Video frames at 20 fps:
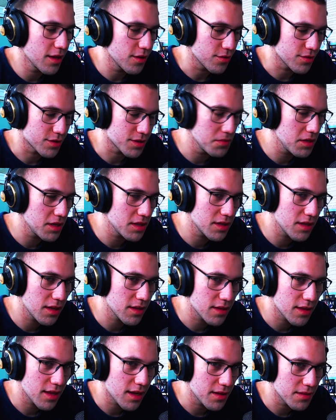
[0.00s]
I don't know, to
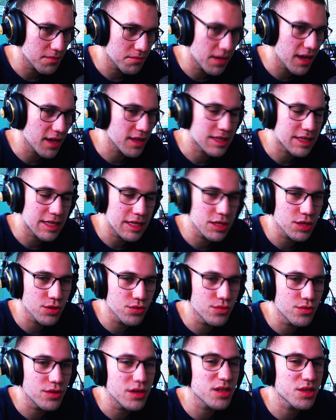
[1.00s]
me, my
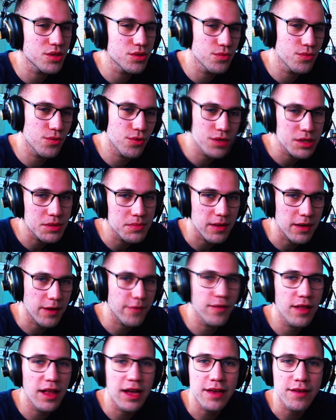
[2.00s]
attention was towards
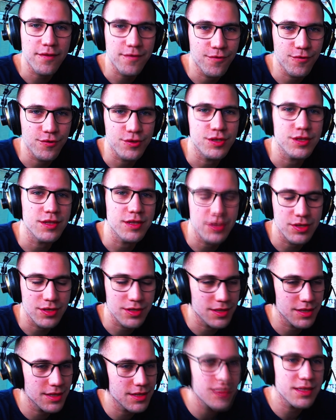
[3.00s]
McFly, unfortunately. It's
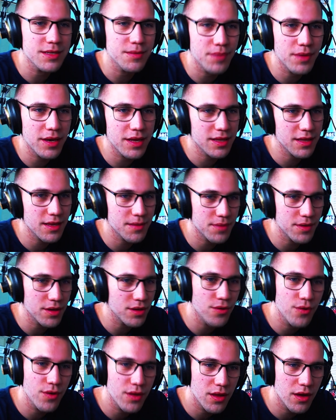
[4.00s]
just this is a band that I've
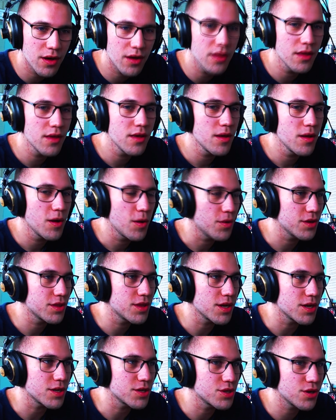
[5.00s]
been going on
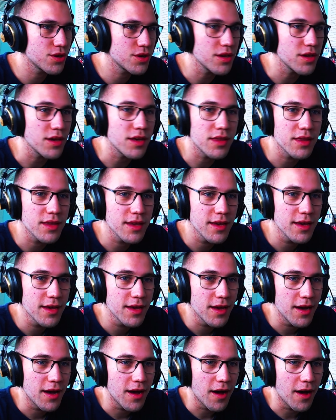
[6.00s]
with their journey, and
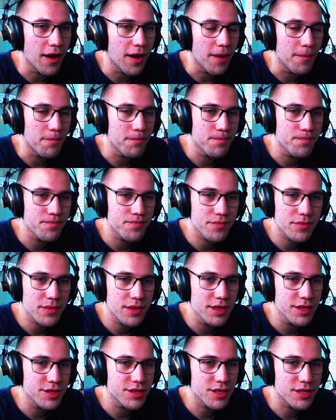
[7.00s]

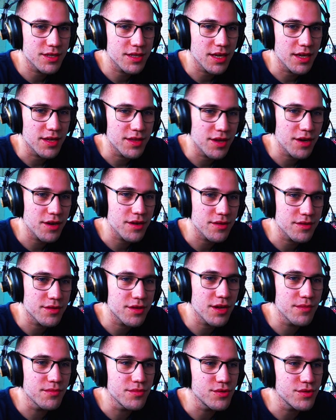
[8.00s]
it's just, yeah,
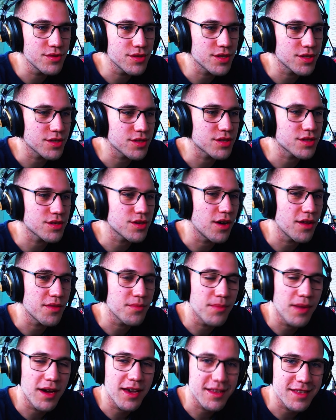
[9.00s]
their music just
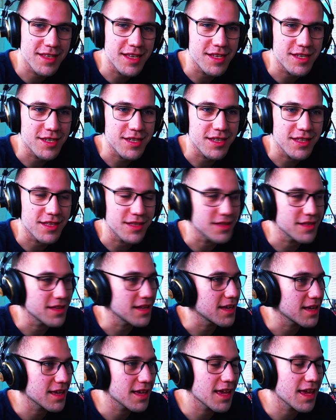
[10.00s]
caught my attention.
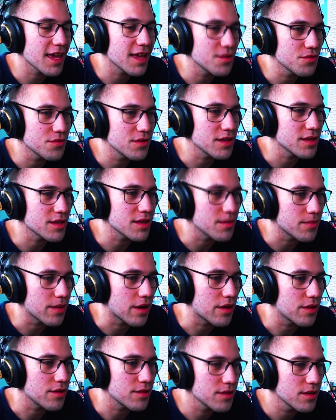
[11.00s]
I can't do nothing
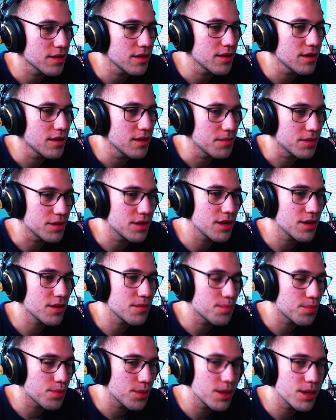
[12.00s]
about it. But
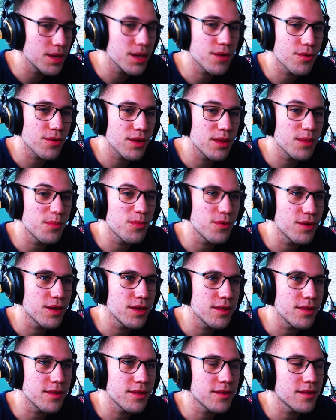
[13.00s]
they're pretty incredible,
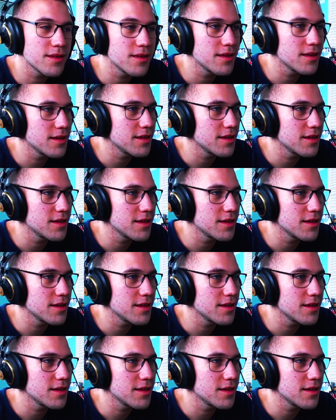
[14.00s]
and